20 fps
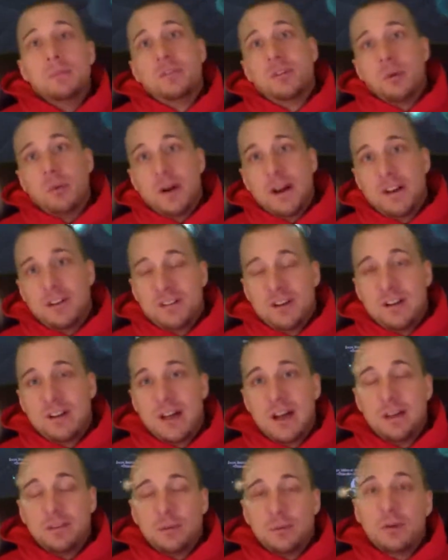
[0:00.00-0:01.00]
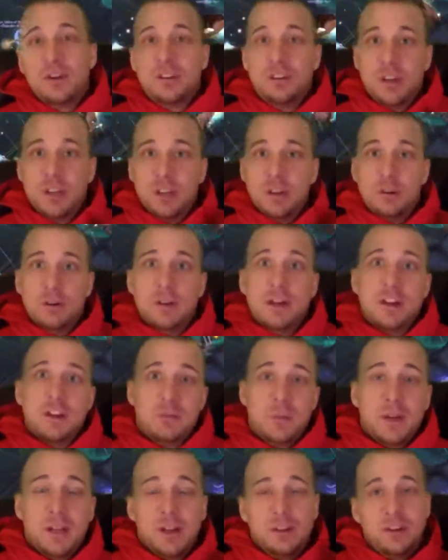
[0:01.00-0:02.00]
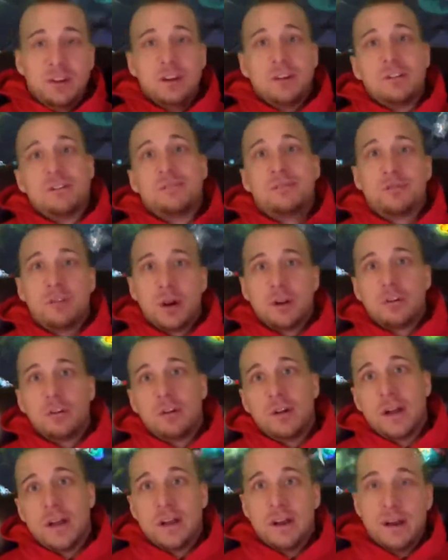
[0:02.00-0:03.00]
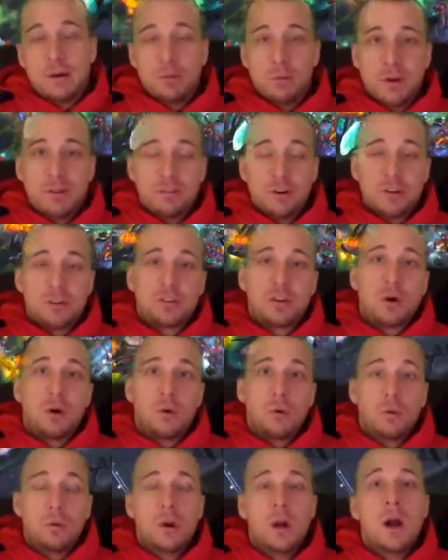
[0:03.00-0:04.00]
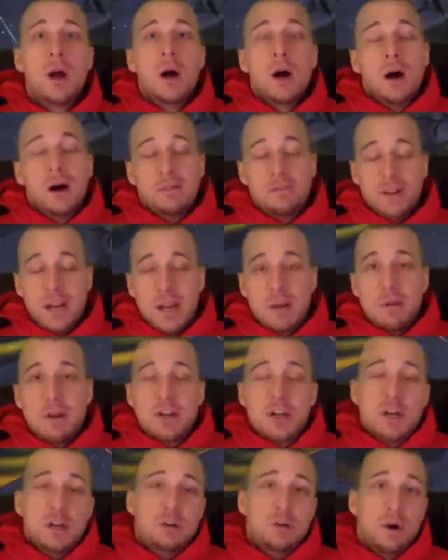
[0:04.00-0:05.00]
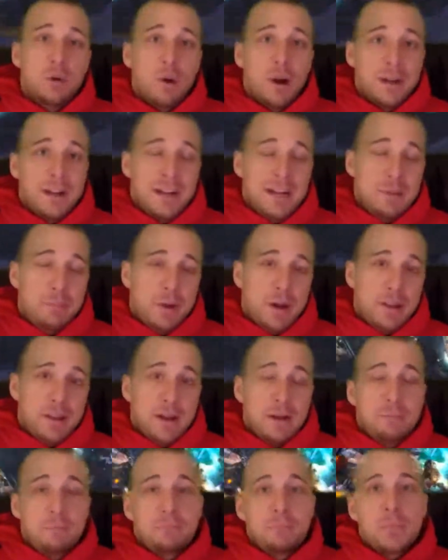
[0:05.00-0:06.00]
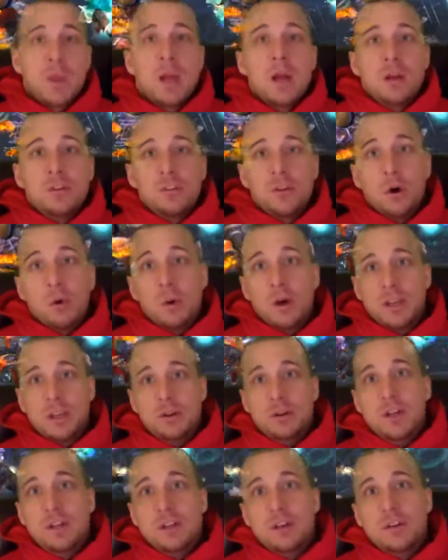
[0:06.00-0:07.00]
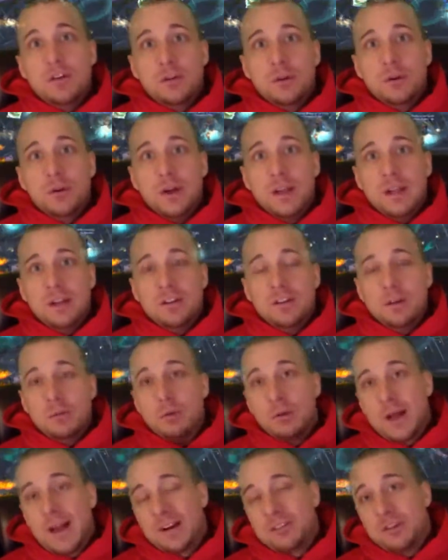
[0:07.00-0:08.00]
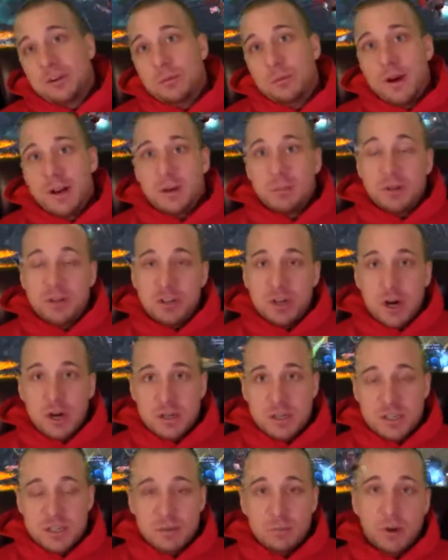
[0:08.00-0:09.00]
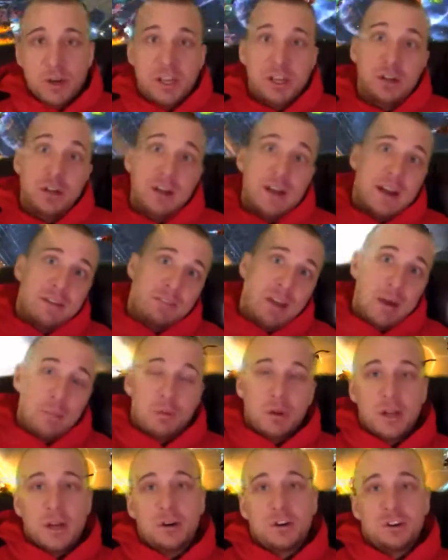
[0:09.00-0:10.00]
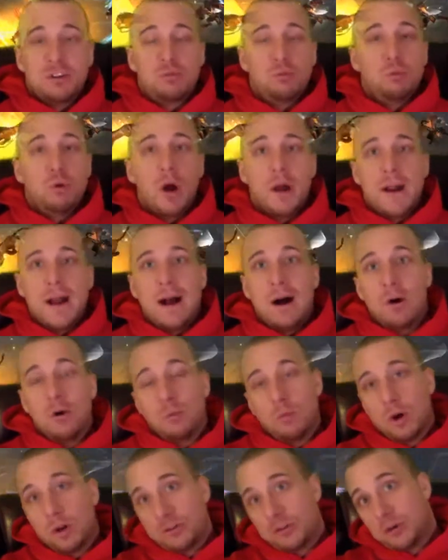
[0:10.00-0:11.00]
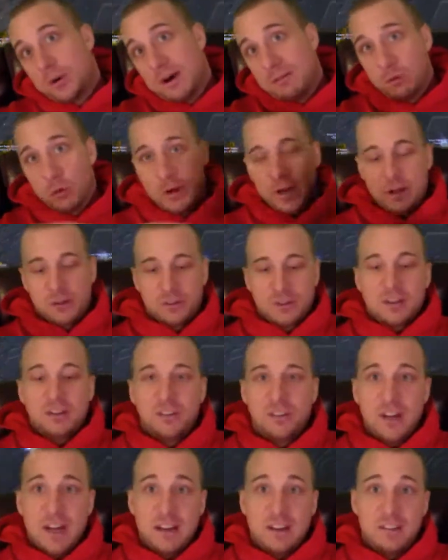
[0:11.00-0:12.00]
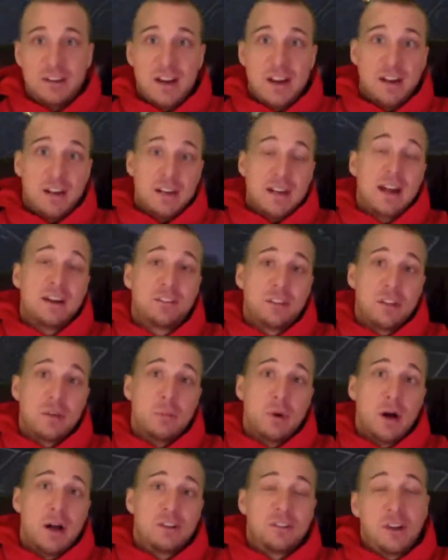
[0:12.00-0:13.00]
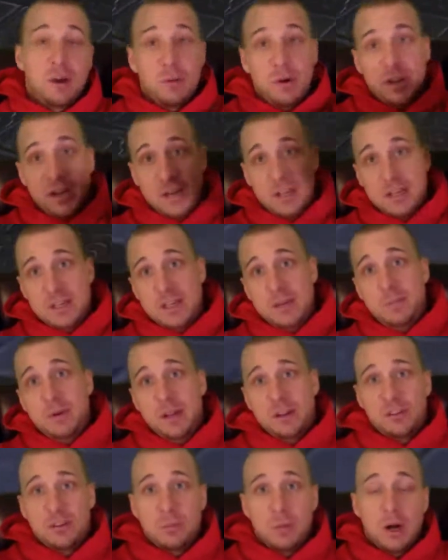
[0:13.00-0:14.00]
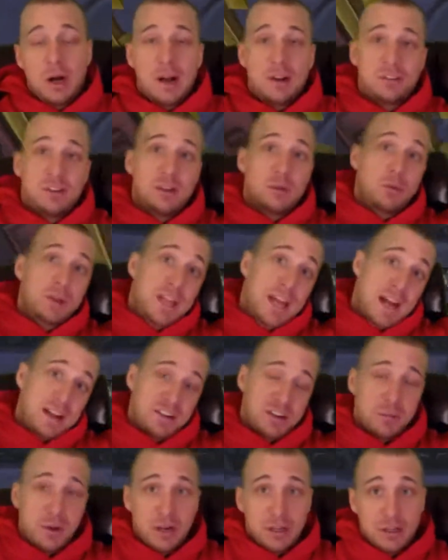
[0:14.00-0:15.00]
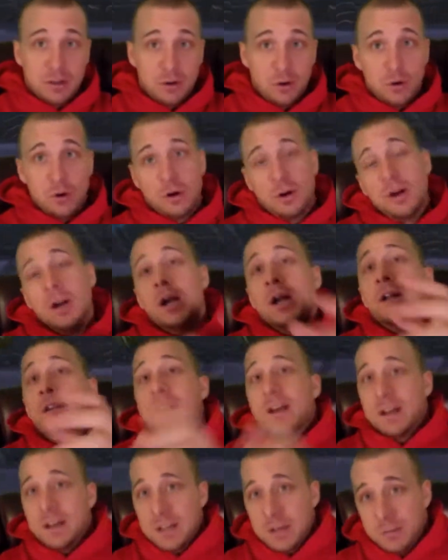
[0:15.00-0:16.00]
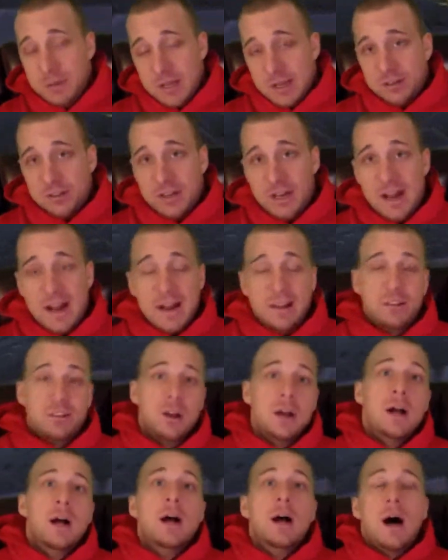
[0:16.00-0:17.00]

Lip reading: So when I say that, the reason that you do that is because he does a frontal and a reverse cone of damage, and you don't want to get hit by that. So what you need to do is it will actually randomly charge on somebody. You need to have that player just run out, well, so everyone else can stay standing next to the boss. That way they can DPS the boss, and then when the ads come out of the door, they can DPS the ads.